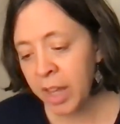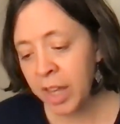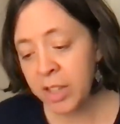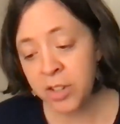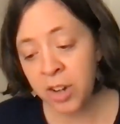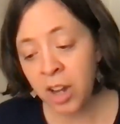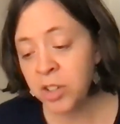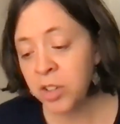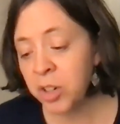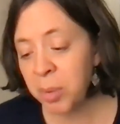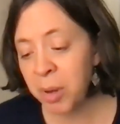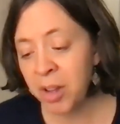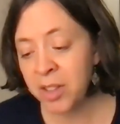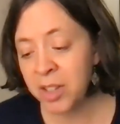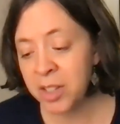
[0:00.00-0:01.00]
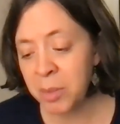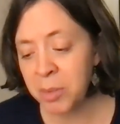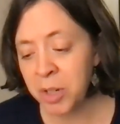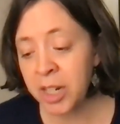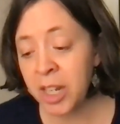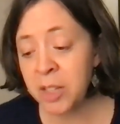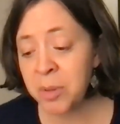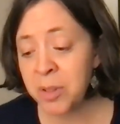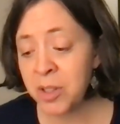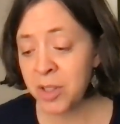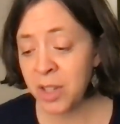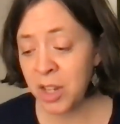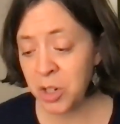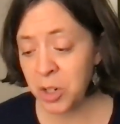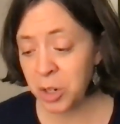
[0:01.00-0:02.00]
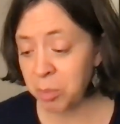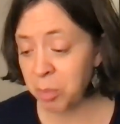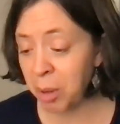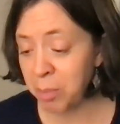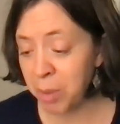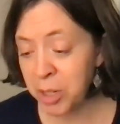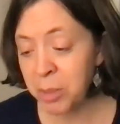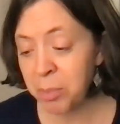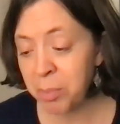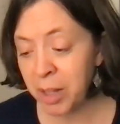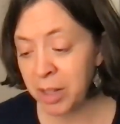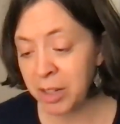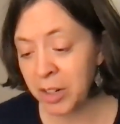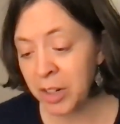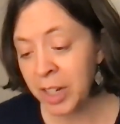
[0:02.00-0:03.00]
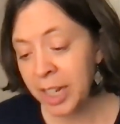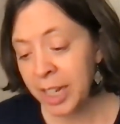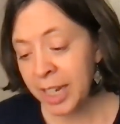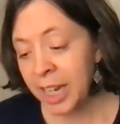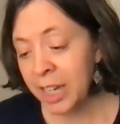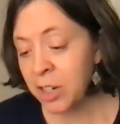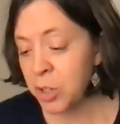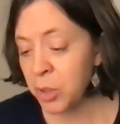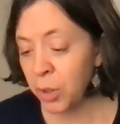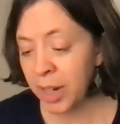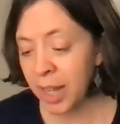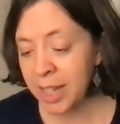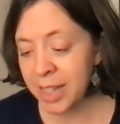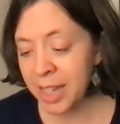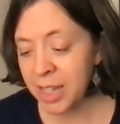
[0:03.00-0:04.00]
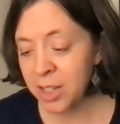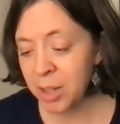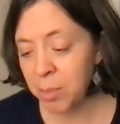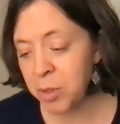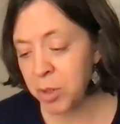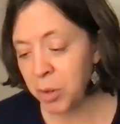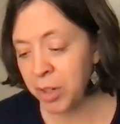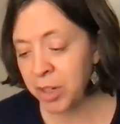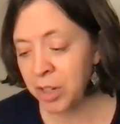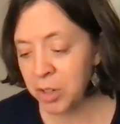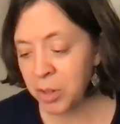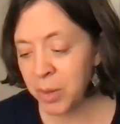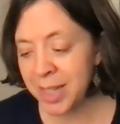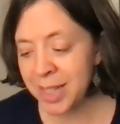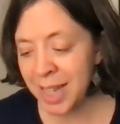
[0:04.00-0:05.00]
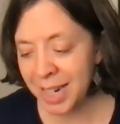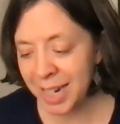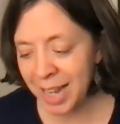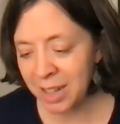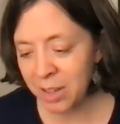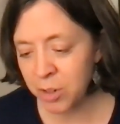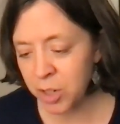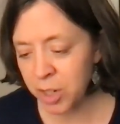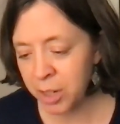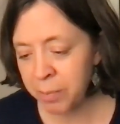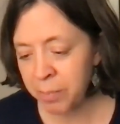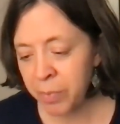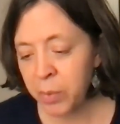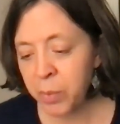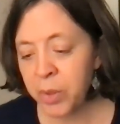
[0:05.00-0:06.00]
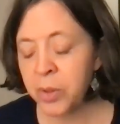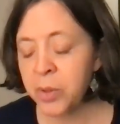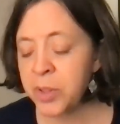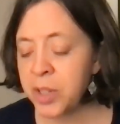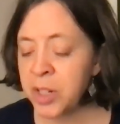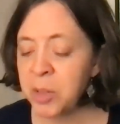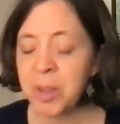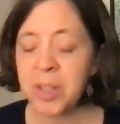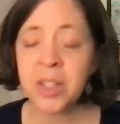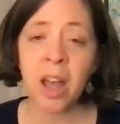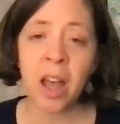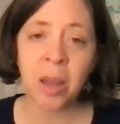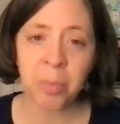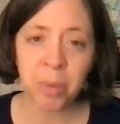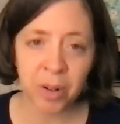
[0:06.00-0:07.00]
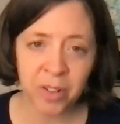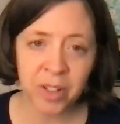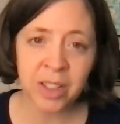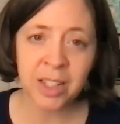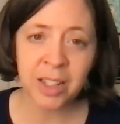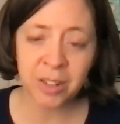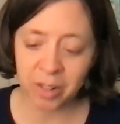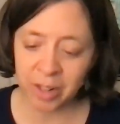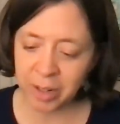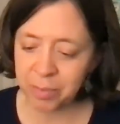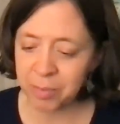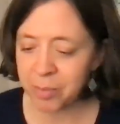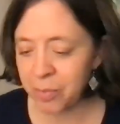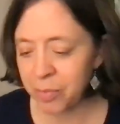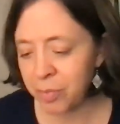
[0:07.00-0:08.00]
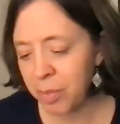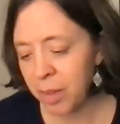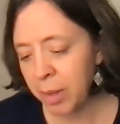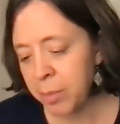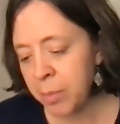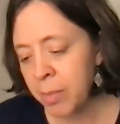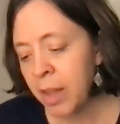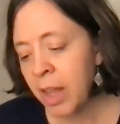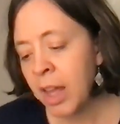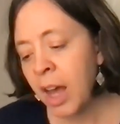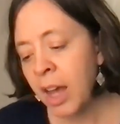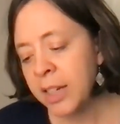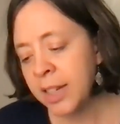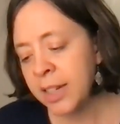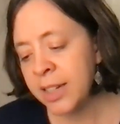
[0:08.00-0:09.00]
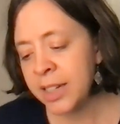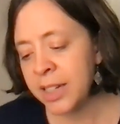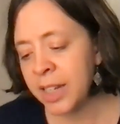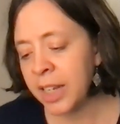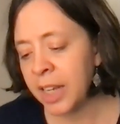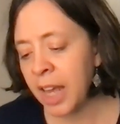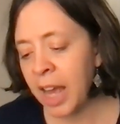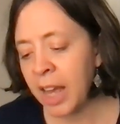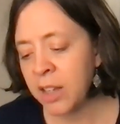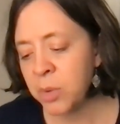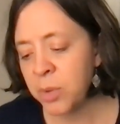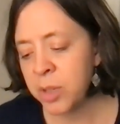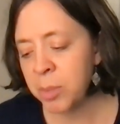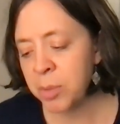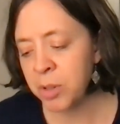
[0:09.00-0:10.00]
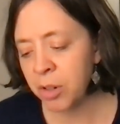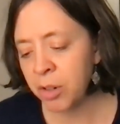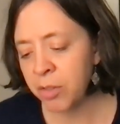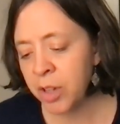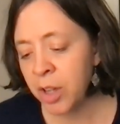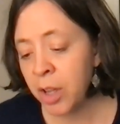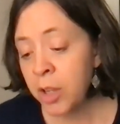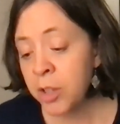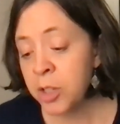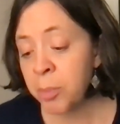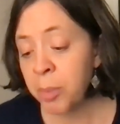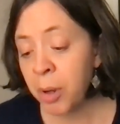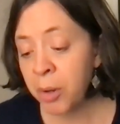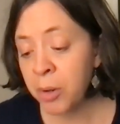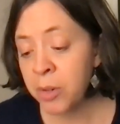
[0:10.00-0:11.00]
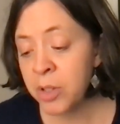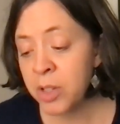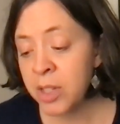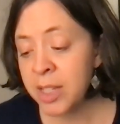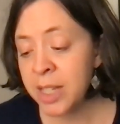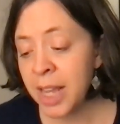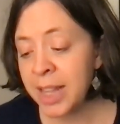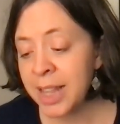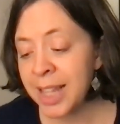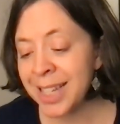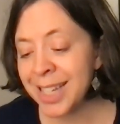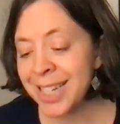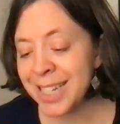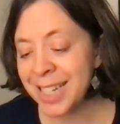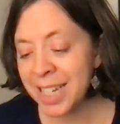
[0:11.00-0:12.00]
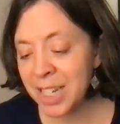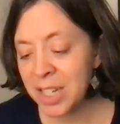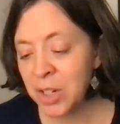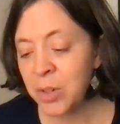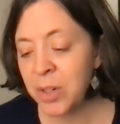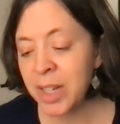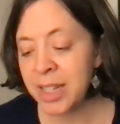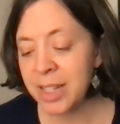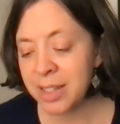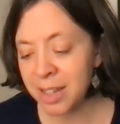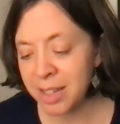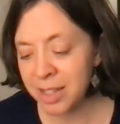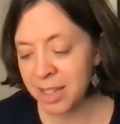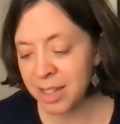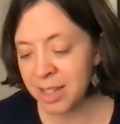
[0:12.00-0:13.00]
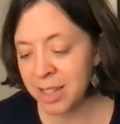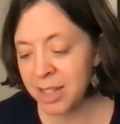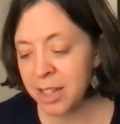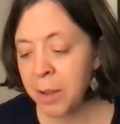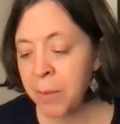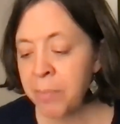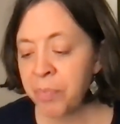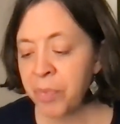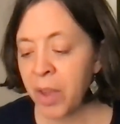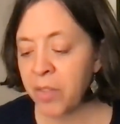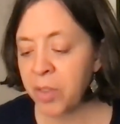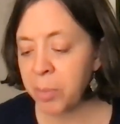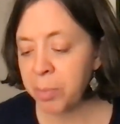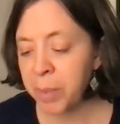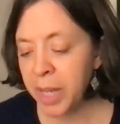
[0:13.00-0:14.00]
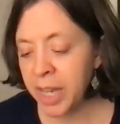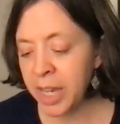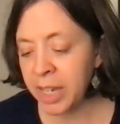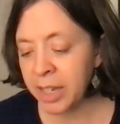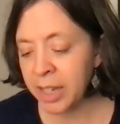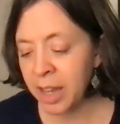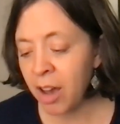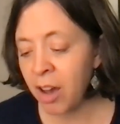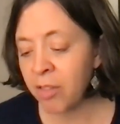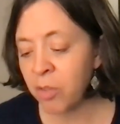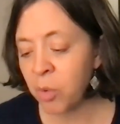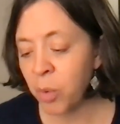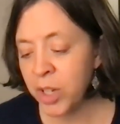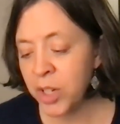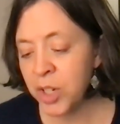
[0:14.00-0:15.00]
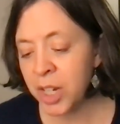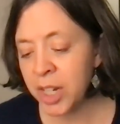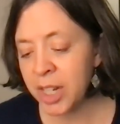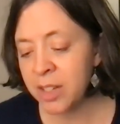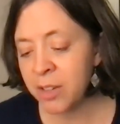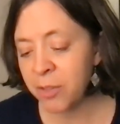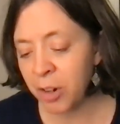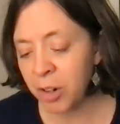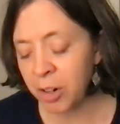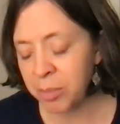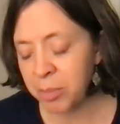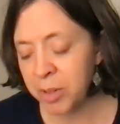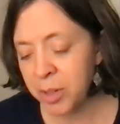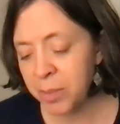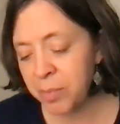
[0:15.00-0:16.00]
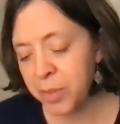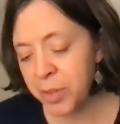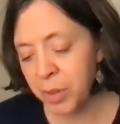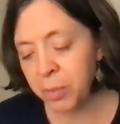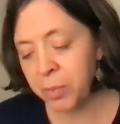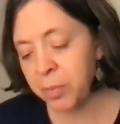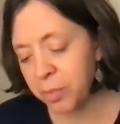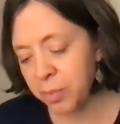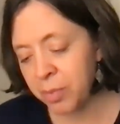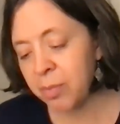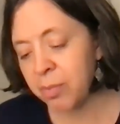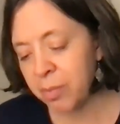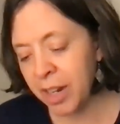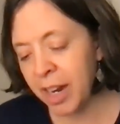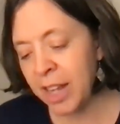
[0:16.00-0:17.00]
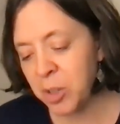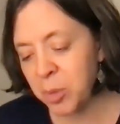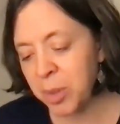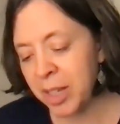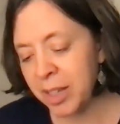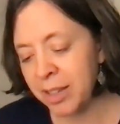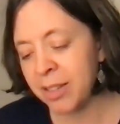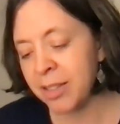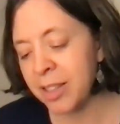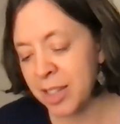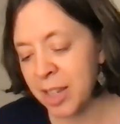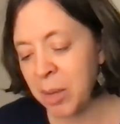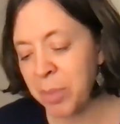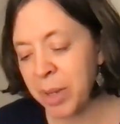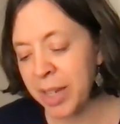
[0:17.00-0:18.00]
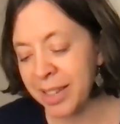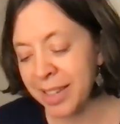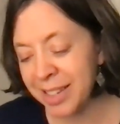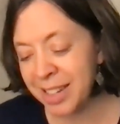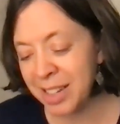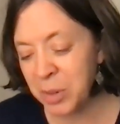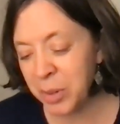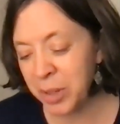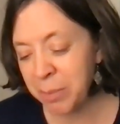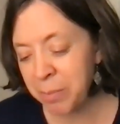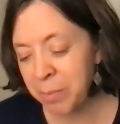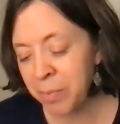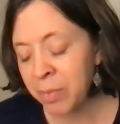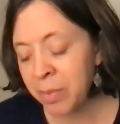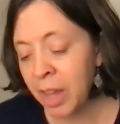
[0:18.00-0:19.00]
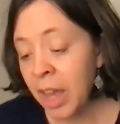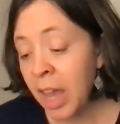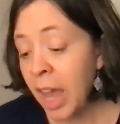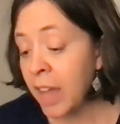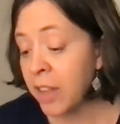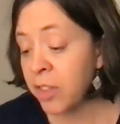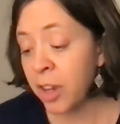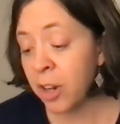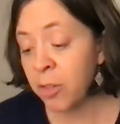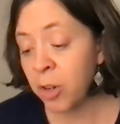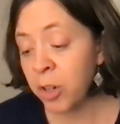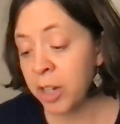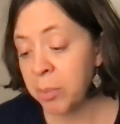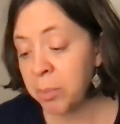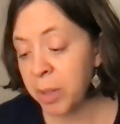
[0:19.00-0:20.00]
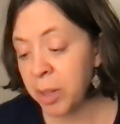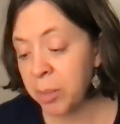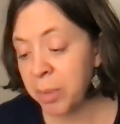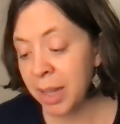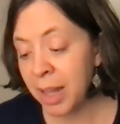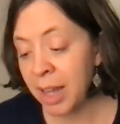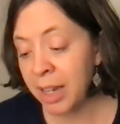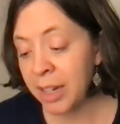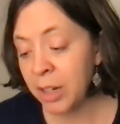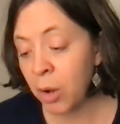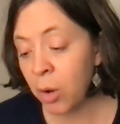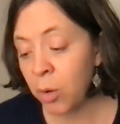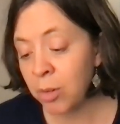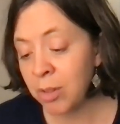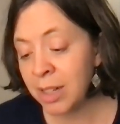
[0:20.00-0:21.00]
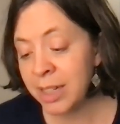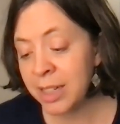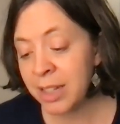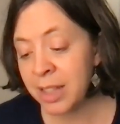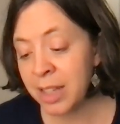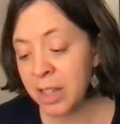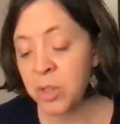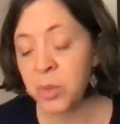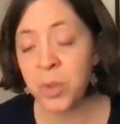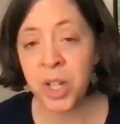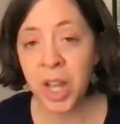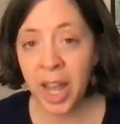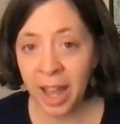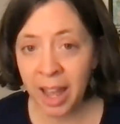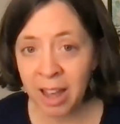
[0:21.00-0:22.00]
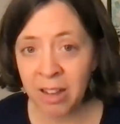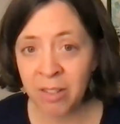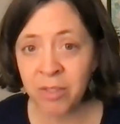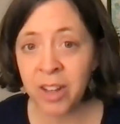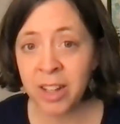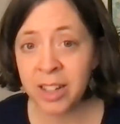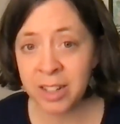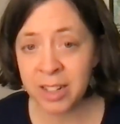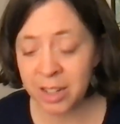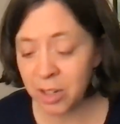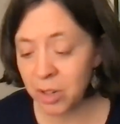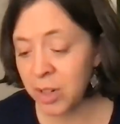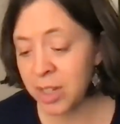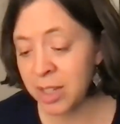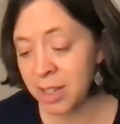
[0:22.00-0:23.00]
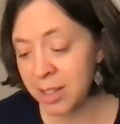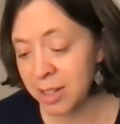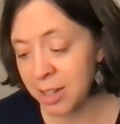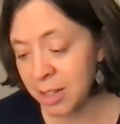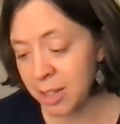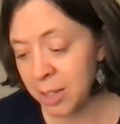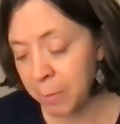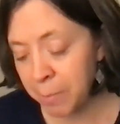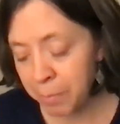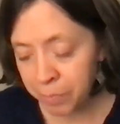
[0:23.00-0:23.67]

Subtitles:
His doctrine upon the subject has been censured by Bishop Butler in a short essay subjoined to his analogy, with whose sentiments I perfectly agree. Identity, as was observed, supposes the continued existence of the being of which it is affirmed, so it has to be the same being continuing, and therefore can be applied only to things which have a continued existence.